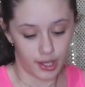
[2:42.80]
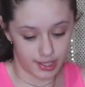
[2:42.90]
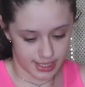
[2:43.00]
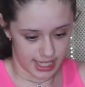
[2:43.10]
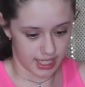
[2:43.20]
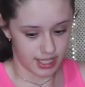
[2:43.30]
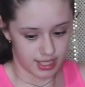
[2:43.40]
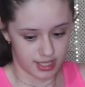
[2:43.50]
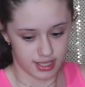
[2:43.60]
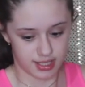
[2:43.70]
Okay,
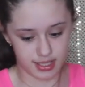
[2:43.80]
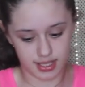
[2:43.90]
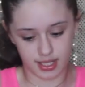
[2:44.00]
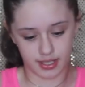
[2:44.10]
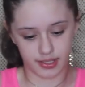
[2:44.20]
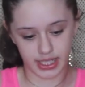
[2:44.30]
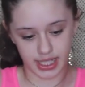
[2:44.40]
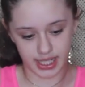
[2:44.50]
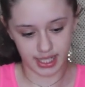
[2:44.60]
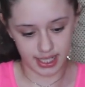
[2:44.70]
so
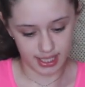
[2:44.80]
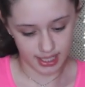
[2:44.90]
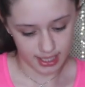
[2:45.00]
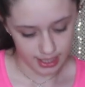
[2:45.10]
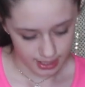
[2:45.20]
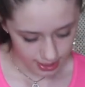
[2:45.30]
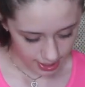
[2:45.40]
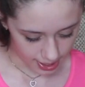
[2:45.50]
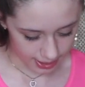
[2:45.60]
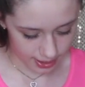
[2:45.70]

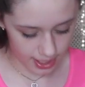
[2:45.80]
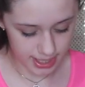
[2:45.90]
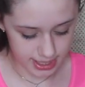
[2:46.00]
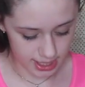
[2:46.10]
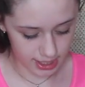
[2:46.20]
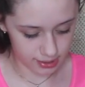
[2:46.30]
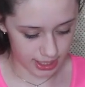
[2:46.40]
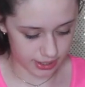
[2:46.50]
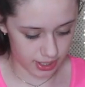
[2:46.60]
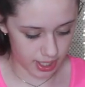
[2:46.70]
I got a
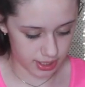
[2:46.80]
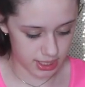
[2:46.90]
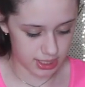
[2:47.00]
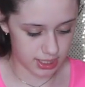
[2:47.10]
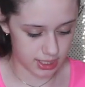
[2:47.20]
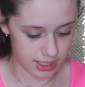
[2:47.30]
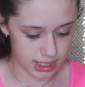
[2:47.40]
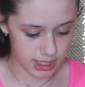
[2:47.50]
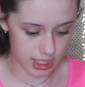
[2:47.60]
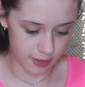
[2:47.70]
letter and this
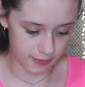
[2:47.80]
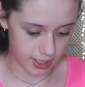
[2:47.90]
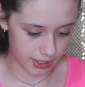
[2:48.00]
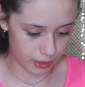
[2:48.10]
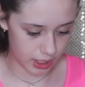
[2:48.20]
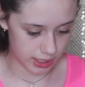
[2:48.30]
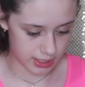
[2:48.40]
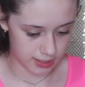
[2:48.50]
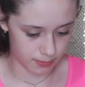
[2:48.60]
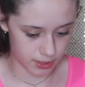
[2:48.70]
says, "Dear valued
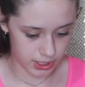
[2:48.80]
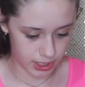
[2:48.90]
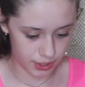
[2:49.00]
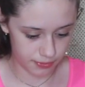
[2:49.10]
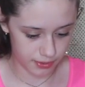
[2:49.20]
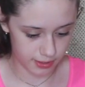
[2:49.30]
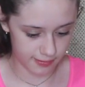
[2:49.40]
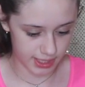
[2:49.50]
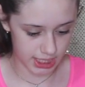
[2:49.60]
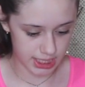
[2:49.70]
customer, thank you for
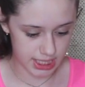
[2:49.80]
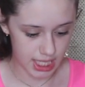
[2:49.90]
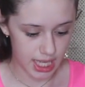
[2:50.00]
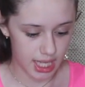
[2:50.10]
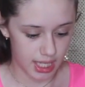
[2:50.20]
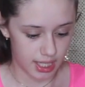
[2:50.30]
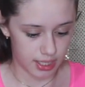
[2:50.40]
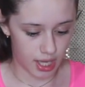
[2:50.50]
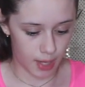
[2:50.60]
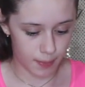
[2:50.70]
giving us
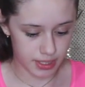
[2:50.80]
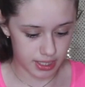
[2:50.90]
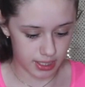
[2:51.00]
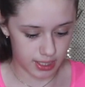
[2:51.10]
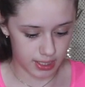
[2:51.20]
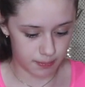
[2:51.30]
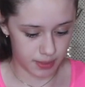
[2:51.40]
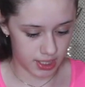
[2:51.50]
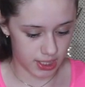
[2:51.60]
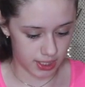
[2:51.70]
the opportunity to
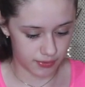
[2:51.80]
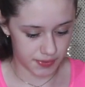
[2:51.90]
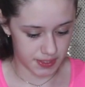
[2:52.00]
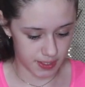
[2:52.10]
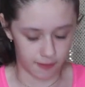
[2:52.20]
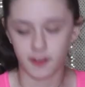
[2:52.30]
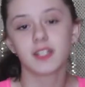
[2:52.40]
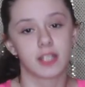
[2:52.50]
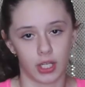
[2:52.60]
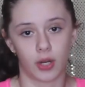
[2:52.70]
be of
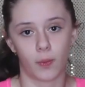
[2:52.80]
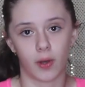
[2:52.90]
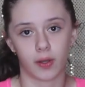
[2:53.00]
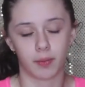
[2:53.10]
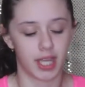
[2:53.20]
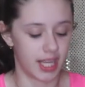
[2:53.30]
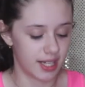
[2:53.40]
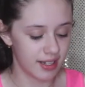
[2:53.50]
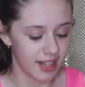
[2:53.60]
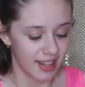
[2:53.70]
service." You're welcome,
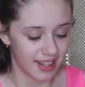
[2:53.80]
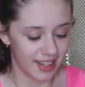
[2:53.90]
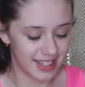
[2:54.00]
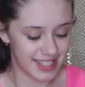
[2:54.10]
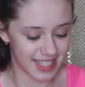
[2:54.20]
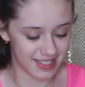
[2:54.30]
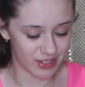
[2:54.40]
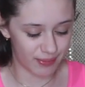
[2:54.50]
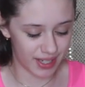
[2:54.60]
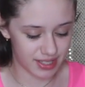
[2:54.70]
Canon.
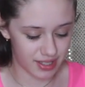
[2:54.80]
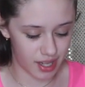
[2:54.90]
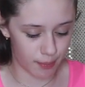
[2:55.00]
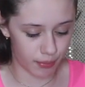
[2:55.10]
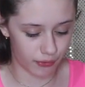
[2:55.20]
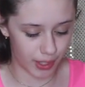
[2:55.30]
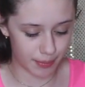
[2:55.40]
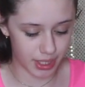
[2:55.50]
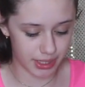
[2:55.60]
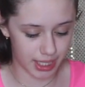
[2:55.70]
"Since repairs are not
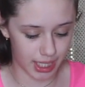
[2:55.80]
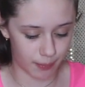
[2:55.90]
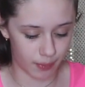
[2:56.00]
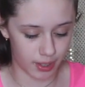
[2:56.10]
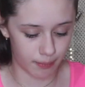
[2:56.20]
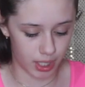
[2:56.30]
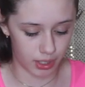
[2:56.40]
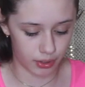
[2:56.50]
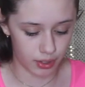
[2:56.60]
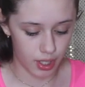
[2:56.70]
performed on the camera
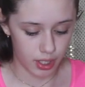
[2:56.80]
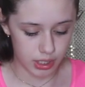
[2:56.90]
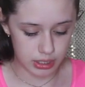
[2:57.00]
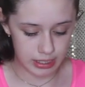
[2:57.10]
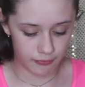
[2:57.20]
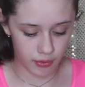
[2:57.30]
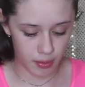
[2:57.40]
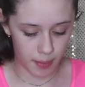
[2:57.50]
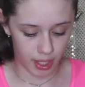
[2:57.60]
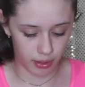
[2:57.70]
model you sent for
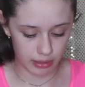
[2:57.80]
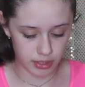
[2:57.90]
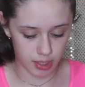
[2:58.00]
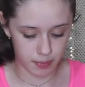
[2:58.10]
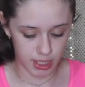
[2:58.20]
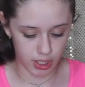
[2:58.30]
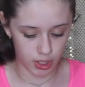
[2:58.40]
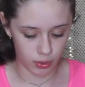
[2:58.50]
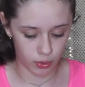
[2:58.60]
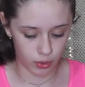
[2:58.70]
repair, you have shipped a
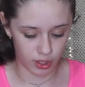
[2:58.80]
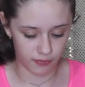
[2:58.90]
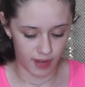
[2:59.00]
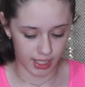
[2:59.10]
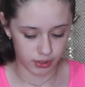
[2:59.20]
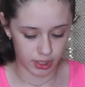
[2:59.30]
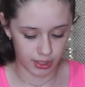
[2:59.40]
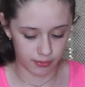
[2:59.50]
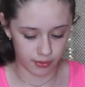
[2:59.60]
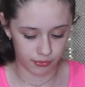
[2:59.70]
new or
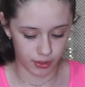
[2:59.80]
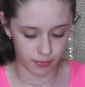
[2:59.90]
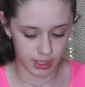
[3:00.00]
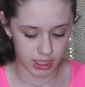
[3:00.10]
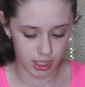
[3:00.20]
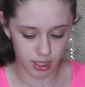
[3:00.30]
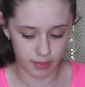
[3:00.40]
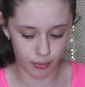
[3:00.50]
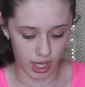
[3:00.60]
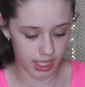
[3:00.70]
factory refurbished
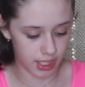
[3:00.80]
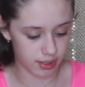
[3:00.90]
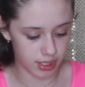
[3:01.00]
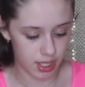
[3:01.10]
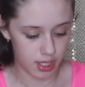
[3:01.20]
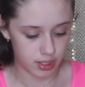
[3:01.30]
product